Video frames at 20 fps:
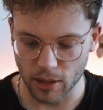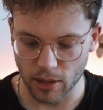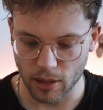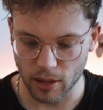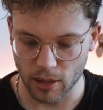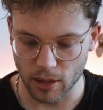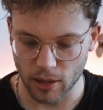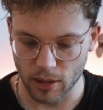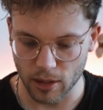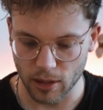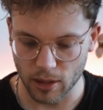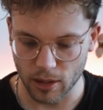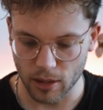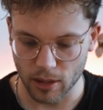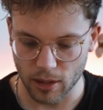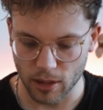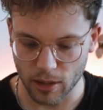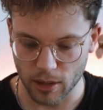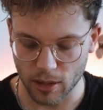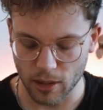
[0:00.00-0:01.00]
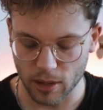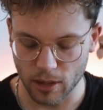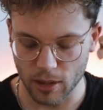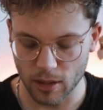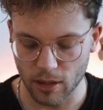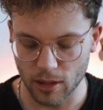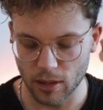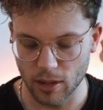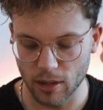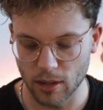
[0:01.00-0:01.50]

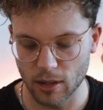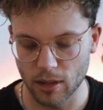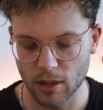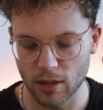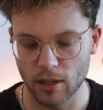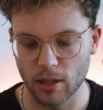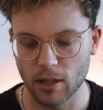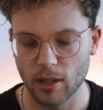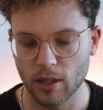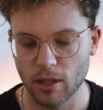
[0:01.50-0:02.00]
Nobody speaks.